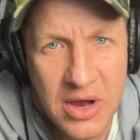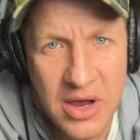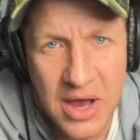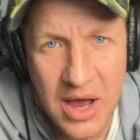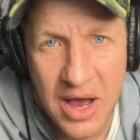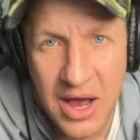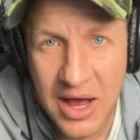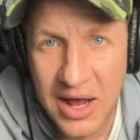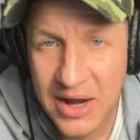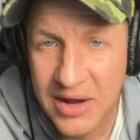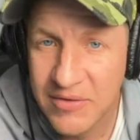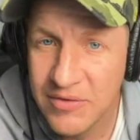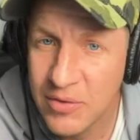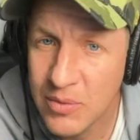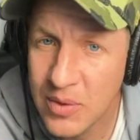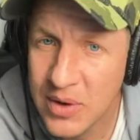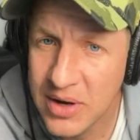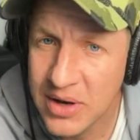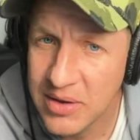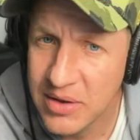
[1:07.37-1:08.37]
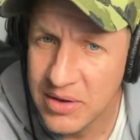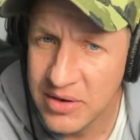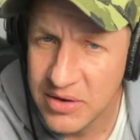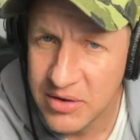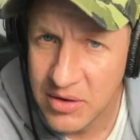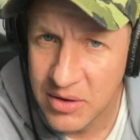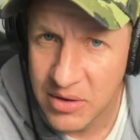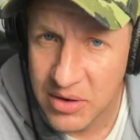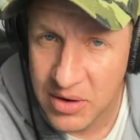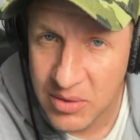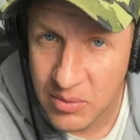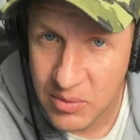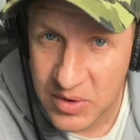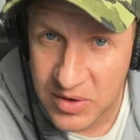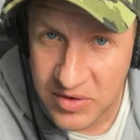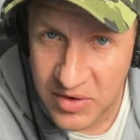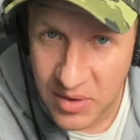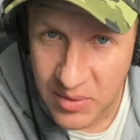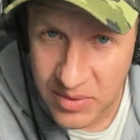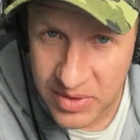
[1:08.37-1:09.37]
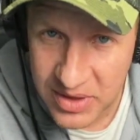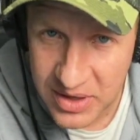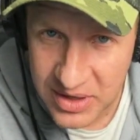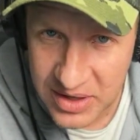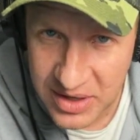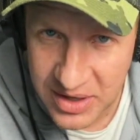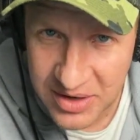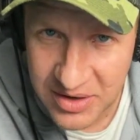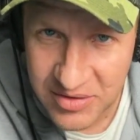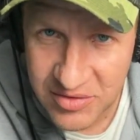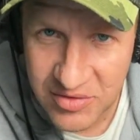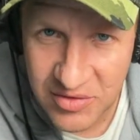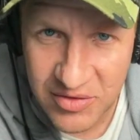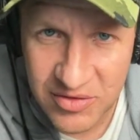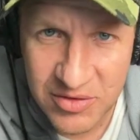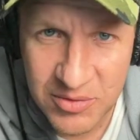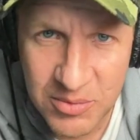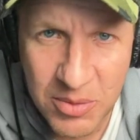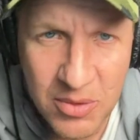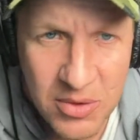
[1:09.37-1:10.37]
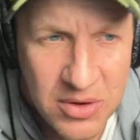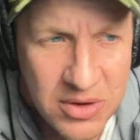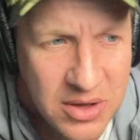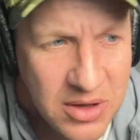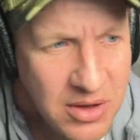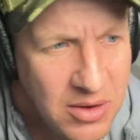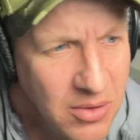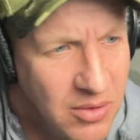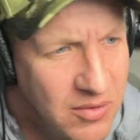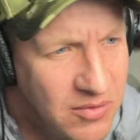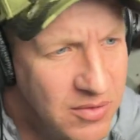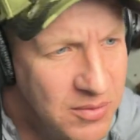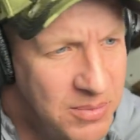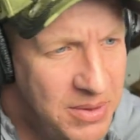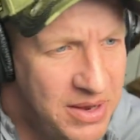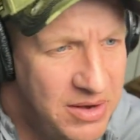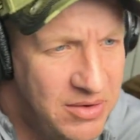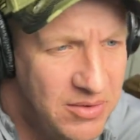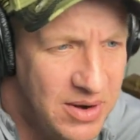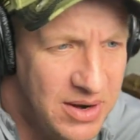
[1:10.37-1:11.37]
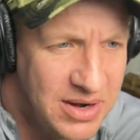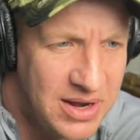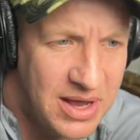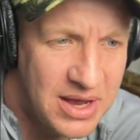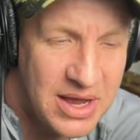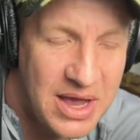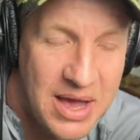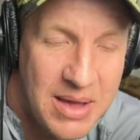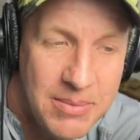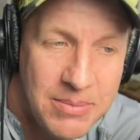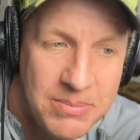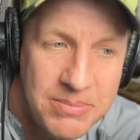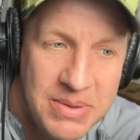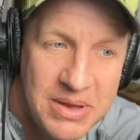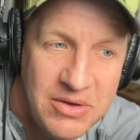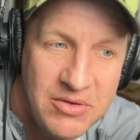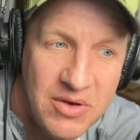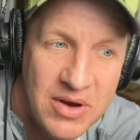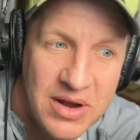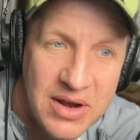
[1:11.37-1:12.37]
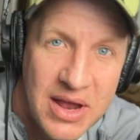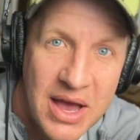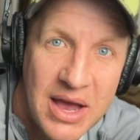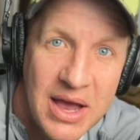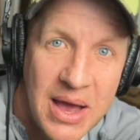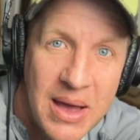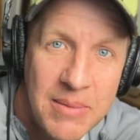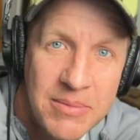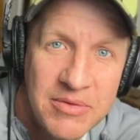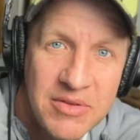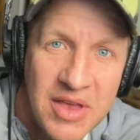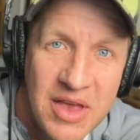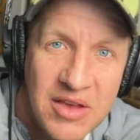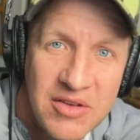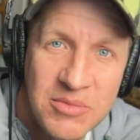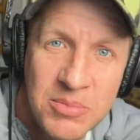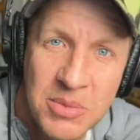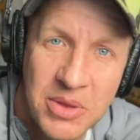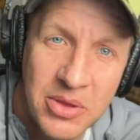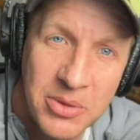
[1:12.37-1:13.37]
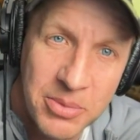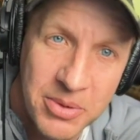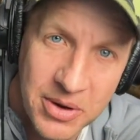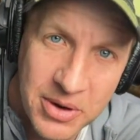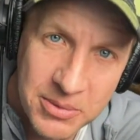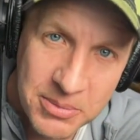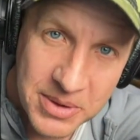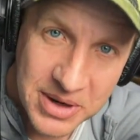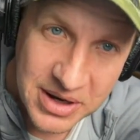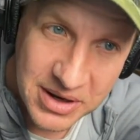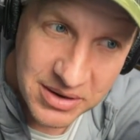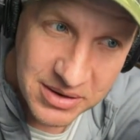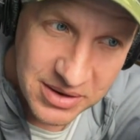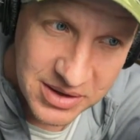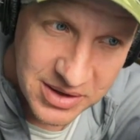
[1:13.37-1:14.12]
And if you want to reach out with any additional support, you can go over to patreon.com/MillerParkMinute